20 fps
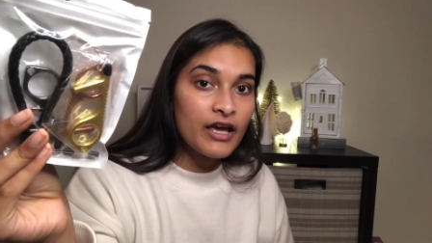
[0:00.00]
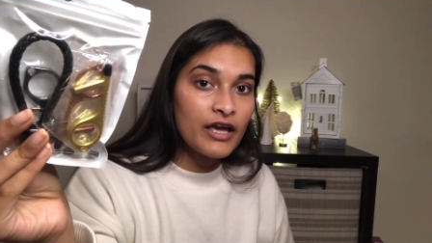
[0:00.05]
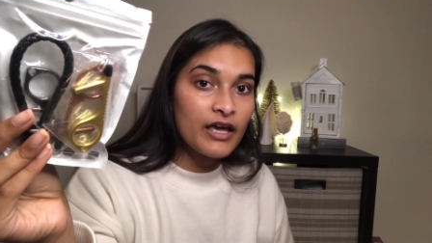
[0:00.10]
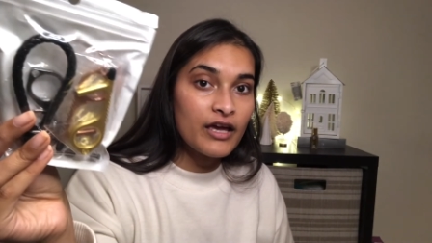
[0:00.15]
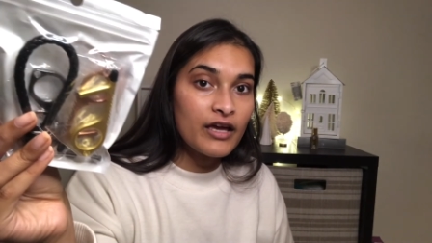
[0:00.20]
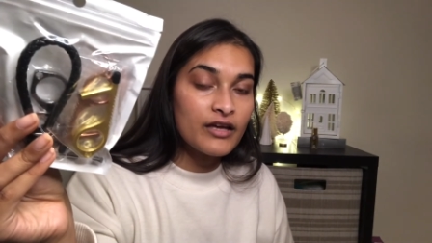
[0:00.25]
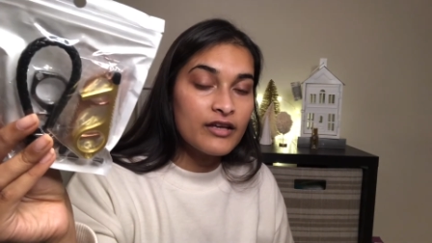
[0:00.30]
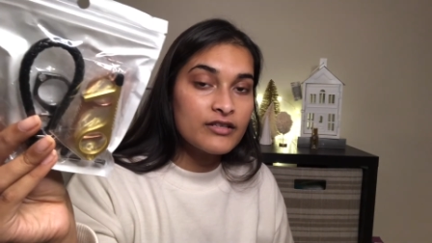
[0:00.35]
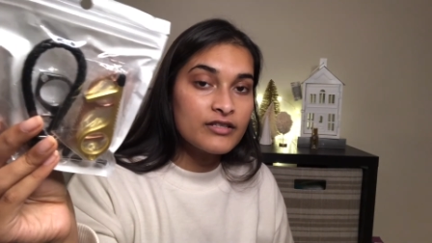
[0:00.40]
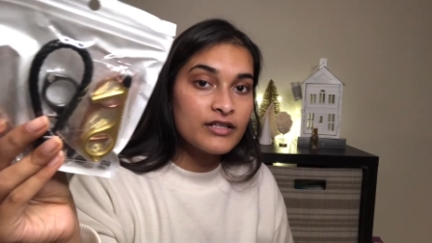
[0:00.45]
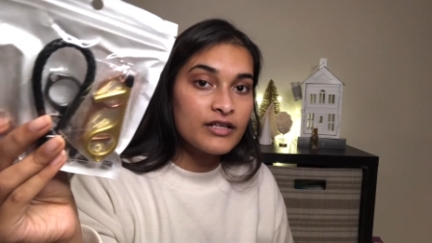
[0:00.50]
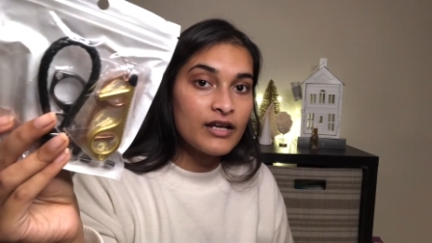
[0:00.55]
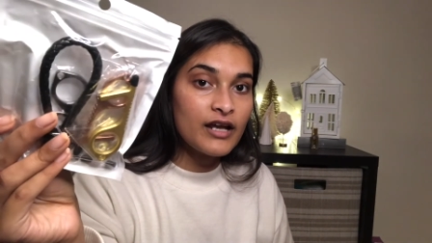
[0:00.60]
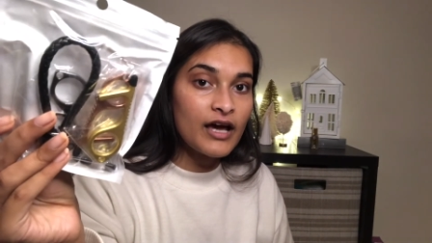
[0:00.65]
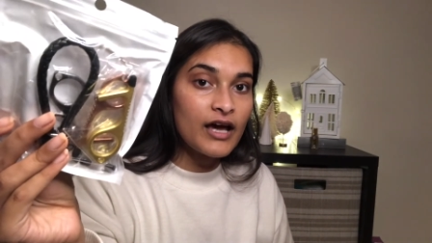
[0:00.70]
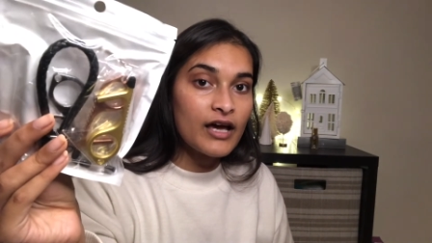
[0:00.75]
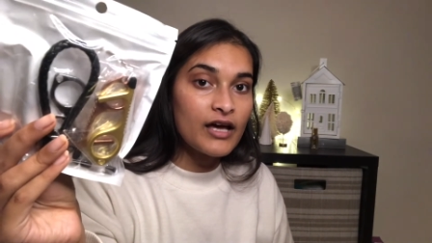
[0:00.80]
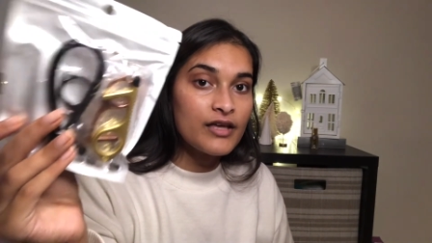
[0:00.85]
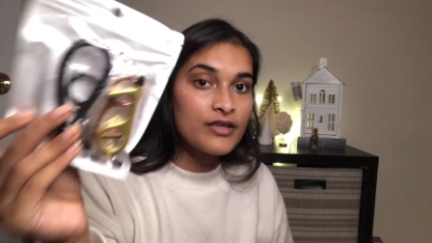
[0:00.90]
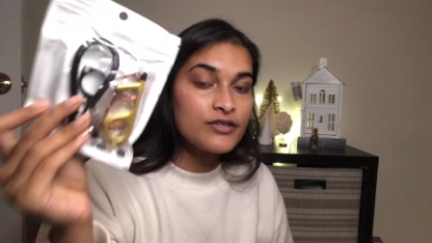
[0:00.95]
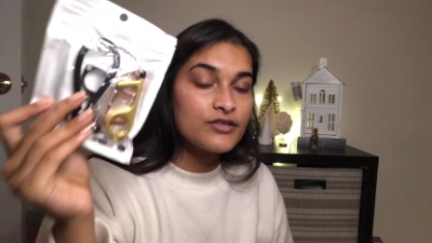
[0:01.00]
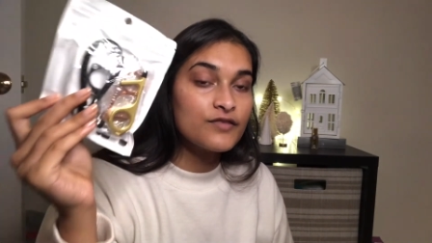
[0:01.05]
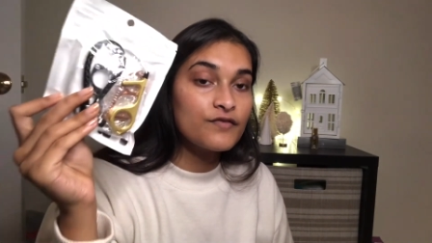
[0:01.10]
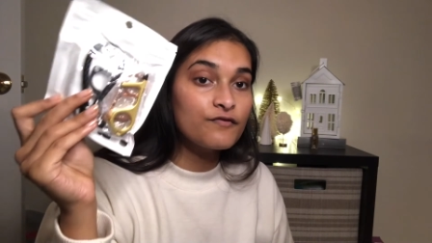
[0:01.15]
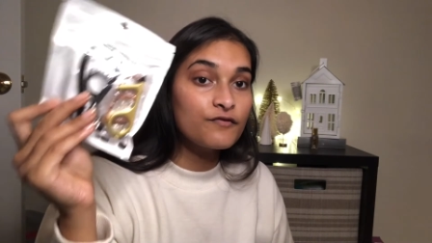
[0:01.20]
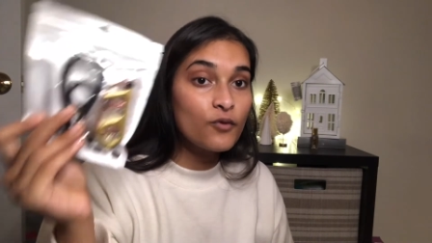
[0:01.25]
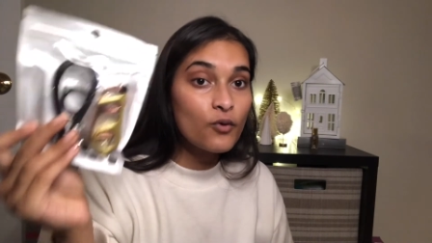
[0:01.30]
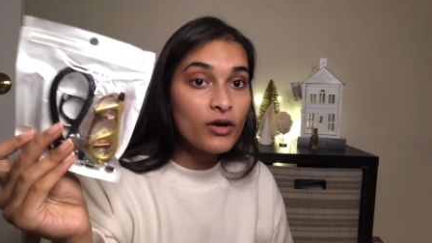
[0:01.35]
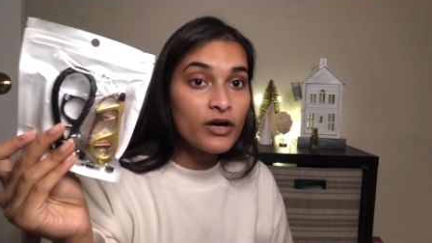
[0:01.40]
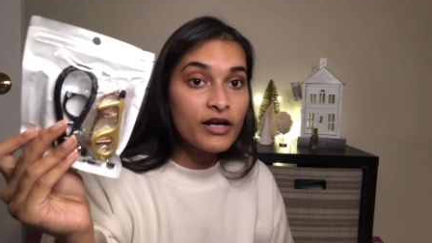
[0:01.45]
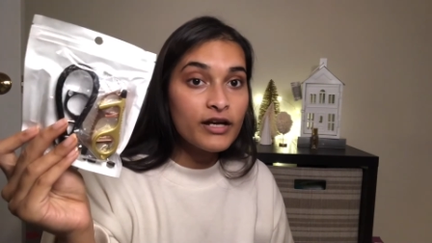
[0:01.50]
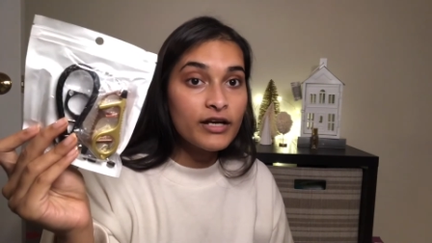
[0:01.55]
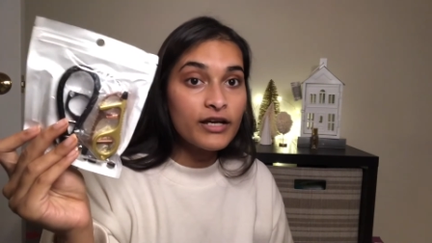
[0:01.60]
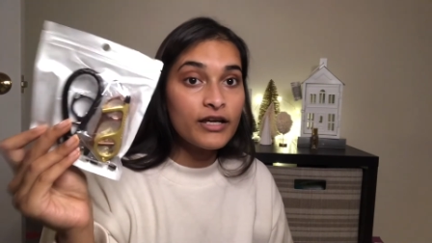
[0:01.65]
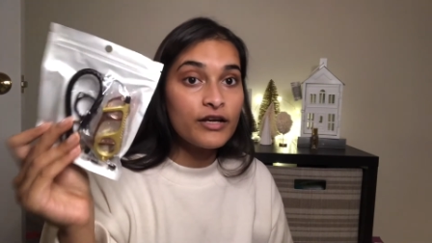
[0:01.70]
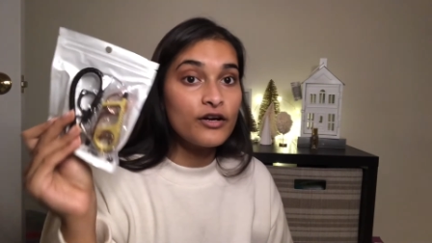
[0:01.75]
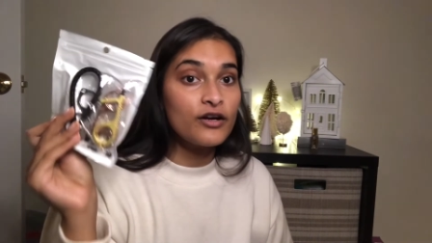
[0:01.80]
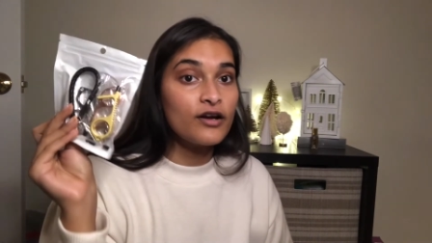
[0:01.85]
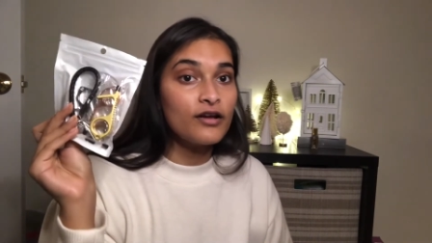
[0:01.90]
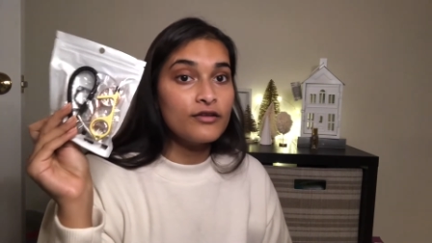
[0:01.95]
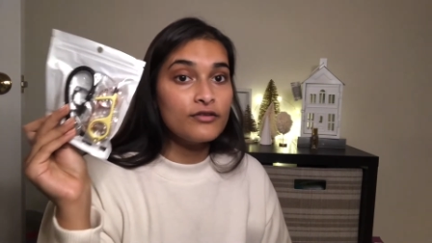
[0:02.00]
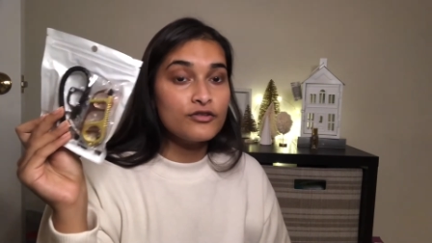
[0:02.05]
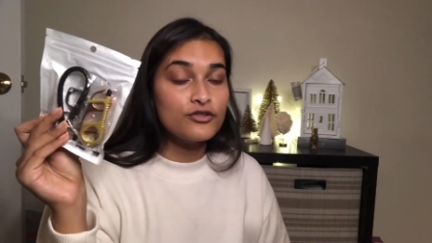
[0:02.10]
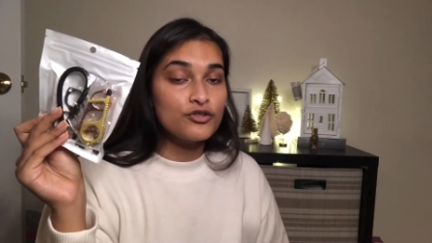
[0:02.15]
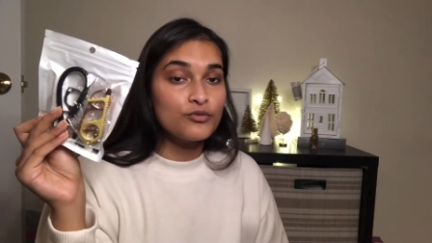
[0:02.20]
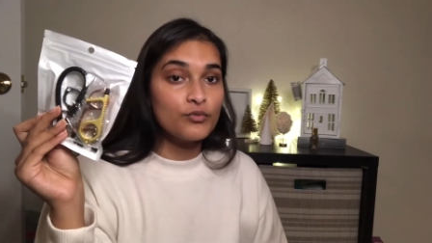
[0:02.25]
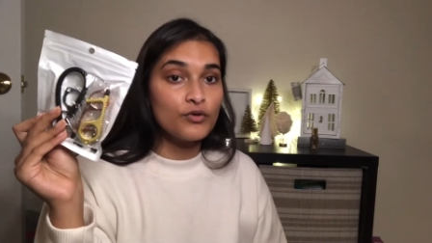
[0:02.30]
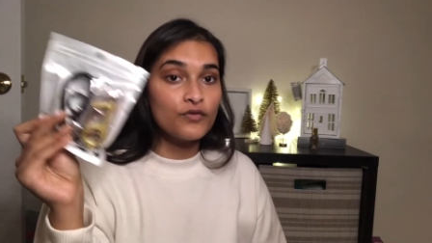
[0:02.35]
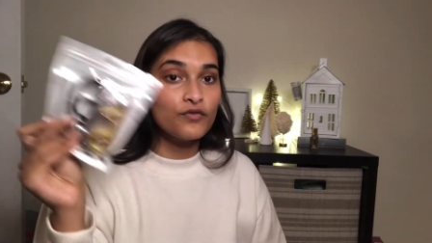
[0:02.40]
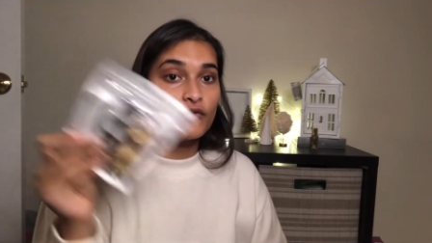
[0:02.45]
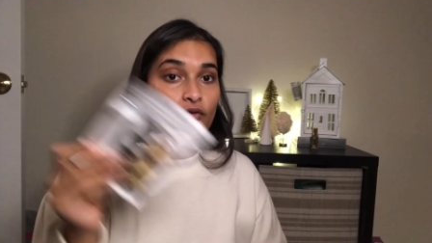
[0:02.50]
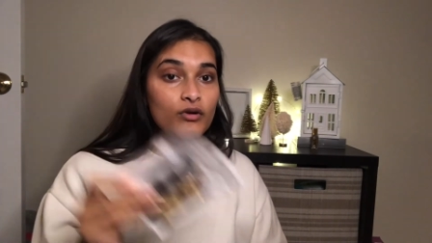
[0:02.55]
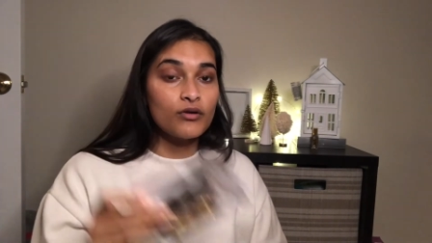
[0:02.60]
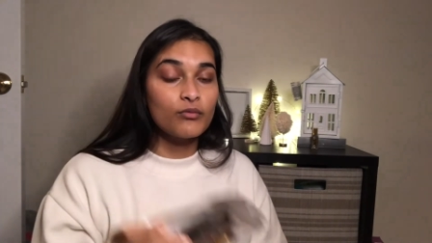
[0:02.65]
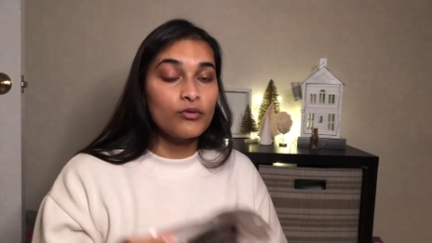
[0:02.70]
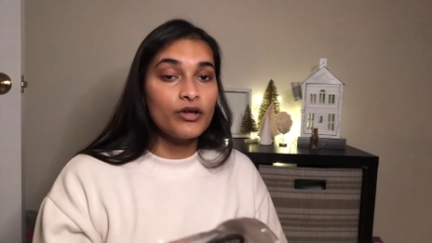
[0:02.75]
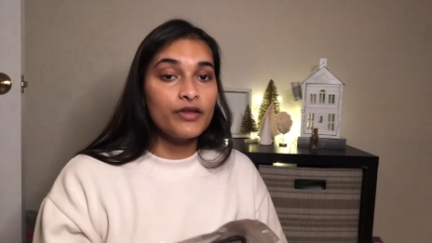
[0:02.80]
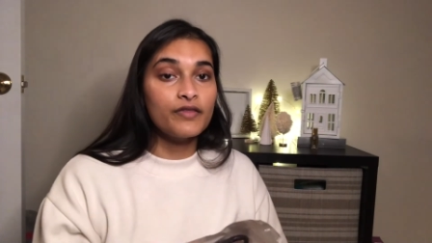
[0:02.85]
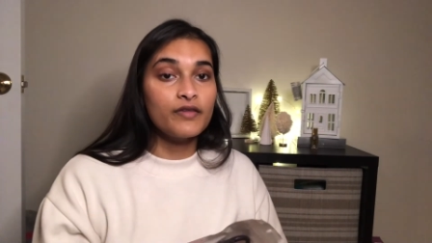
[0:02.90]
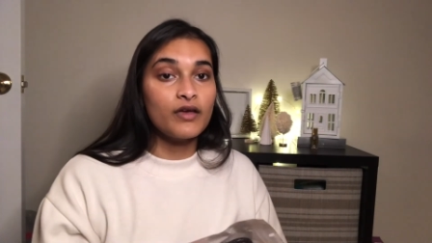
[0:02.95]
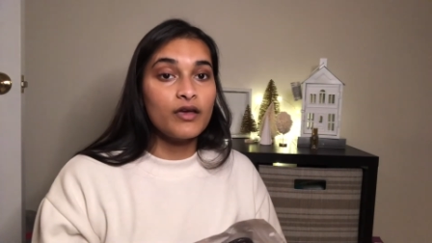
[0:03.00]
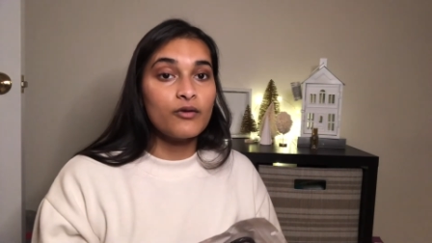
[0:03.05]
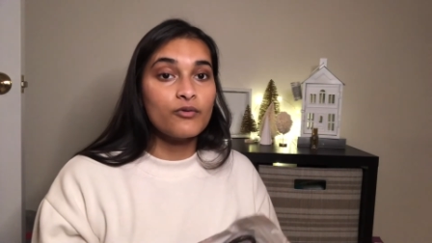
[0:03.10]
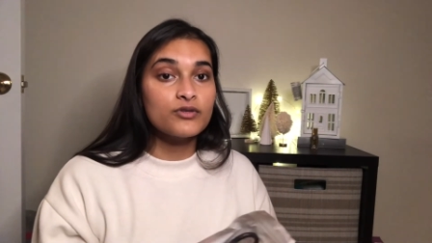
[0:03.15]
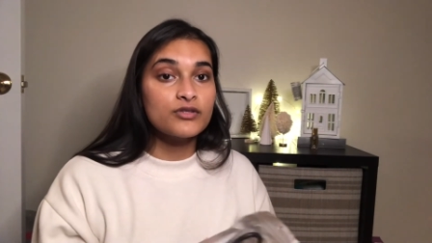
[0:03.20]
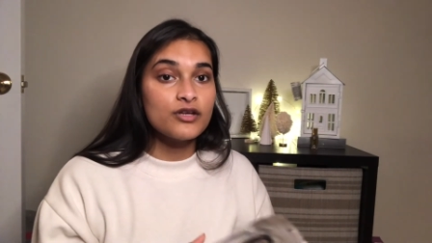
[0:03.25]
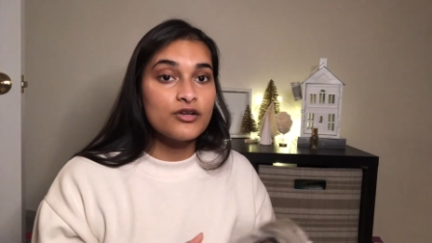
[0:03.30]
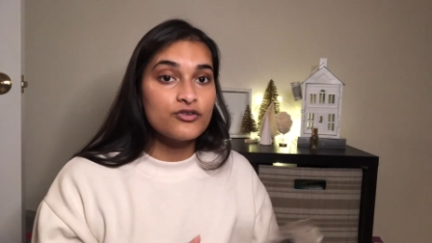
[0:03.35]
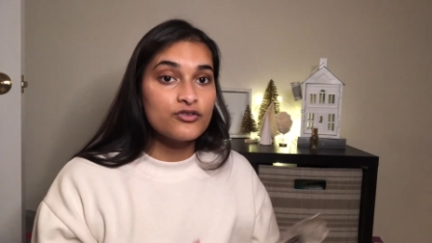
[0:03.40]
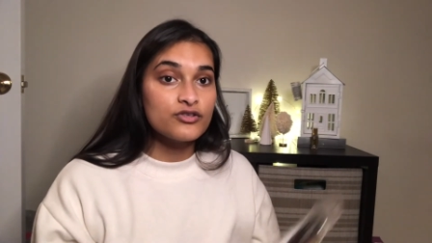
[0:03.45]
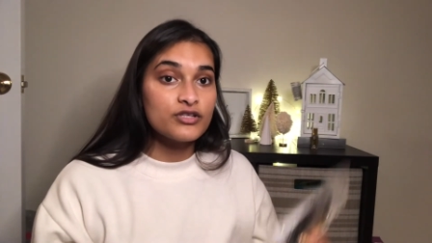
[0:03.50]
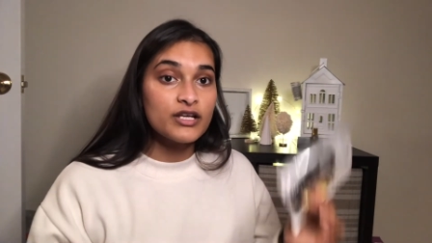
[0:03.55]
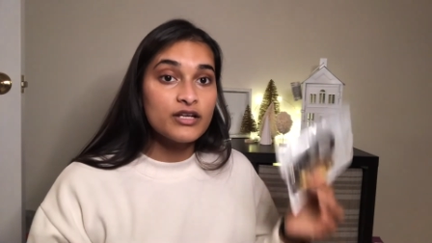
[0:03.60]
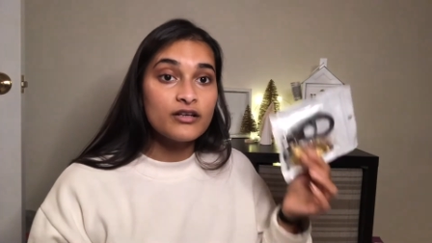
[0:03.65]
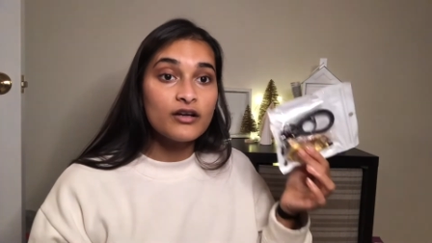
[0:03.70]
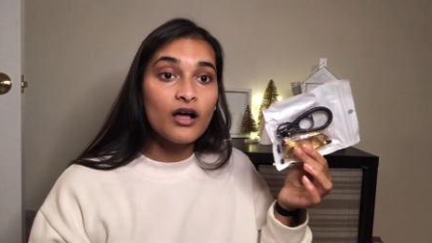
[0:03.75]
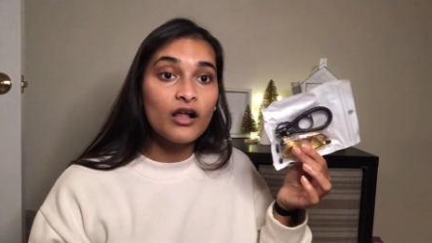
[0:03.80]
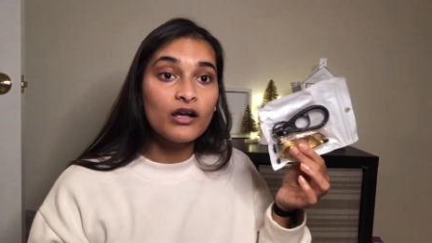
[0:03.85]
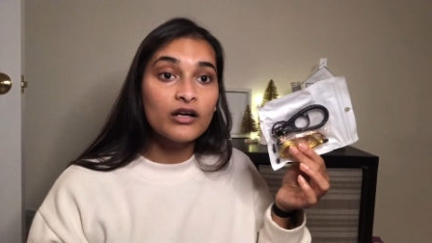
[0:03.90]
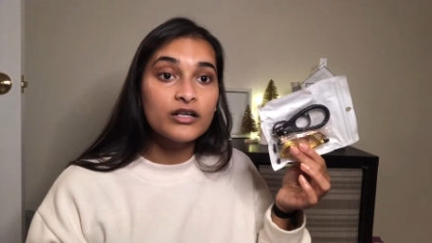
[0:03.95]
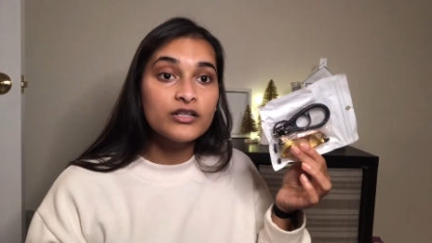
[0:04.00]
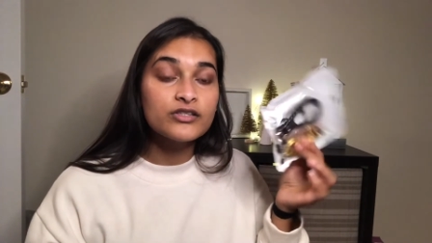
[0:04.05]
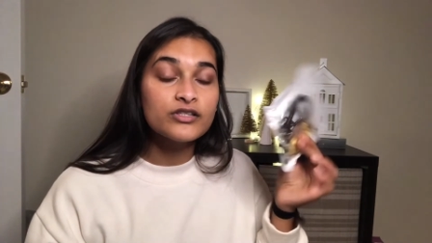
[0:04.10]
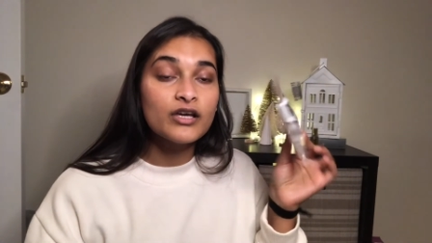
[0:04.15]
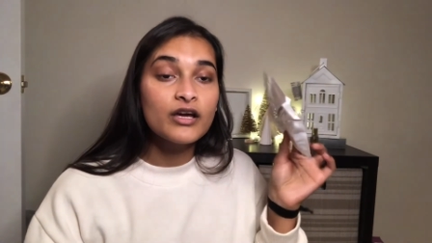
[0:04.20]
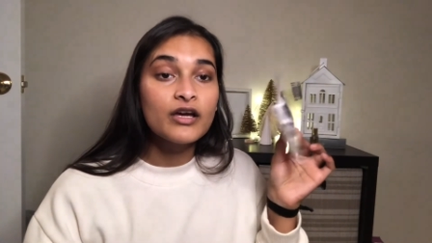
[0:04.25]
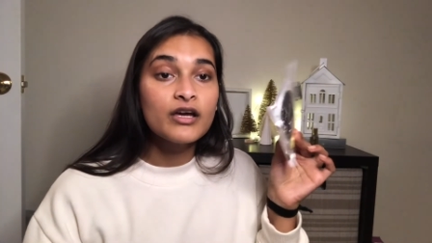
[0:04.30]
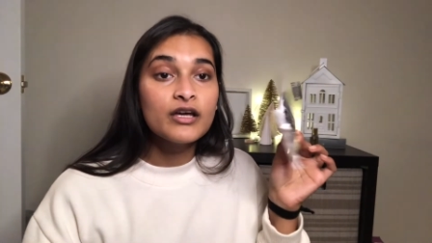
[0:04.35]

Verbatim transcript: and it has four in here and super affordable. I think it was under $10.